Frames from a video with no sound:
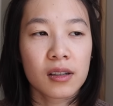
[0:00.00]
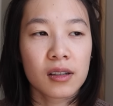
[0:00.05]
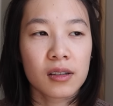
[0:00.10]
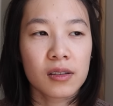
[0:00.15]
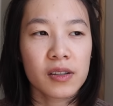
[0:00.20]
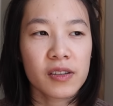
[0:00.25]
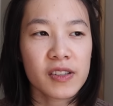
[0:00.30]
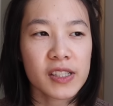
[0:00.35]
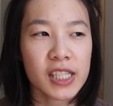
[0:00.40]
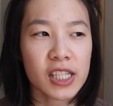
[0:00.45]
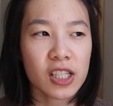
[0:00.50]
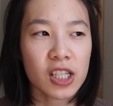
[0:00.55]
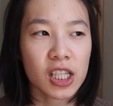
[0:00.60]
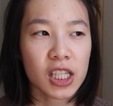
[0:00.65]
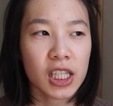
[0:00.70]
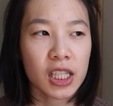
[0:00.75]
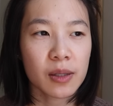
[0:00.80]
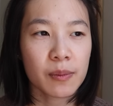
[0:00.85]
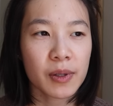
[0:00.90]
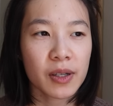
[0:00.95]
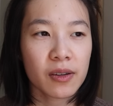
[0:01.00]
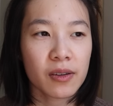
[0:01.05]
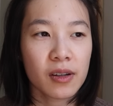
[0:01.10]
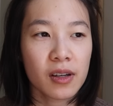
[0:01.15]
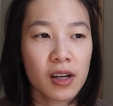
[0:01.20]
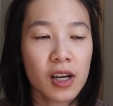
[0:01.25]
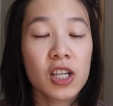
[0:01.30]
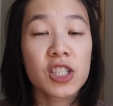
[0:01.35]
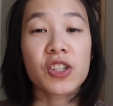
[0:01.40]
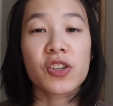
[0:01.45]
what was I talking about?
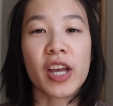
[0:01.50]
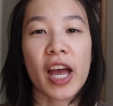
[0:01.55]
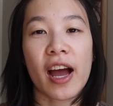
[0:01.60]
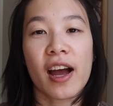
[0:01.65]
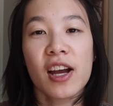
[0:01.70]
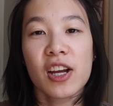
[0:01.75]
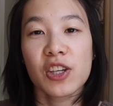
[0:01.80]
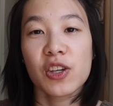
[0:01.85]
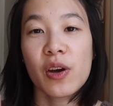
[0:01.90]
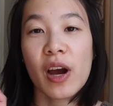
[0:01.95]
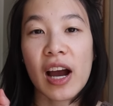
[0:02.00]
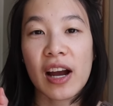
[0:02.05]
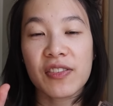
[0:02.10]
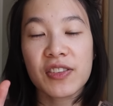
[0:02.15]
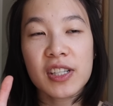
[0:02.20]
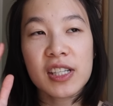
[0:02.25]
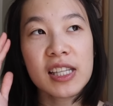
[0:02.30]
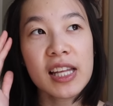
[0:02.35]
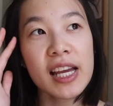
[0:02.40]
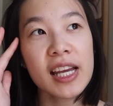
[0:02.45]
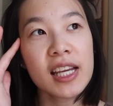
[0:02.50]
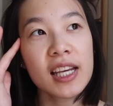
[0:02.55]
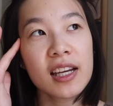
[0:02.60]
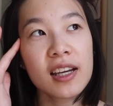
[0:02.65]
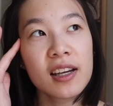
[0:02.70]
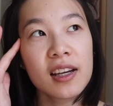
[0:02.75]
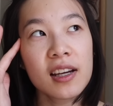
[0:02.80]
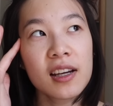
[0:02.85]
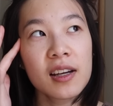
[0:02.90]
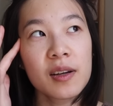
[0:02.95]
So yeah, you have to like
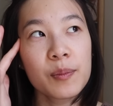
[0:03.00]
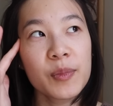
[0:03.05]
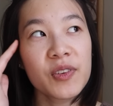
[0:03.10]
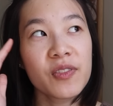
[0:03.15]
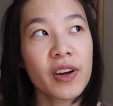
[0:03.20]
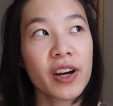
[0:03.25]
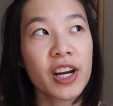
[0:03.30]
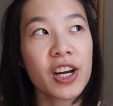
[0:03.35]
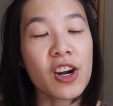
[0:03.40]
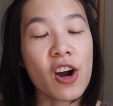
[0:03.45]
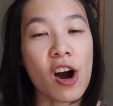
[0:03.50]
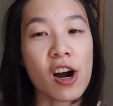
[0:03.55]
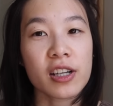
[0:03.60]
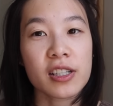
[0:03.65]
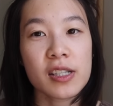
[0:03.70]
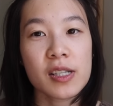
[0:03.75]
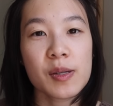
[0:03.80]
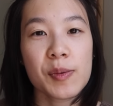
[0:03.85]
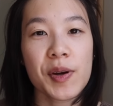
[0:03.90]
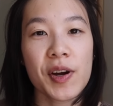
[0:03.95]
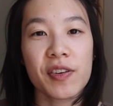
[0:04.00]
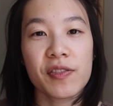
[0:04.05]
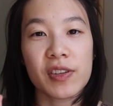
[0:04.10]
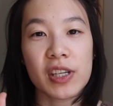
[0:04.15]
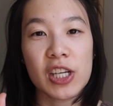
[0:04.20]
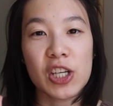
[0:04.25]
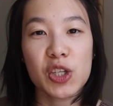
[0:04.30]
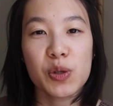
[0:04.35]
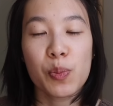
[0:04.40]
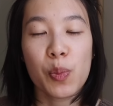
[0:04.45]
be very cognizant of
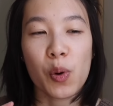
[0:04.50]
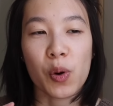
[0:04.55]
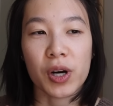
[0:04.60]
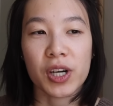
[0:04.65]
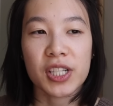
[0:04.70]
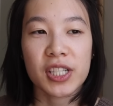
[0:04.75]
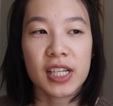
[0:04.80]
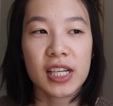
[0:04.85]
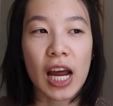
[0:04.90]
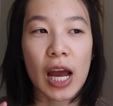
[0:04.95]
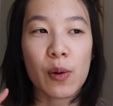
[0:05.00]
each portion.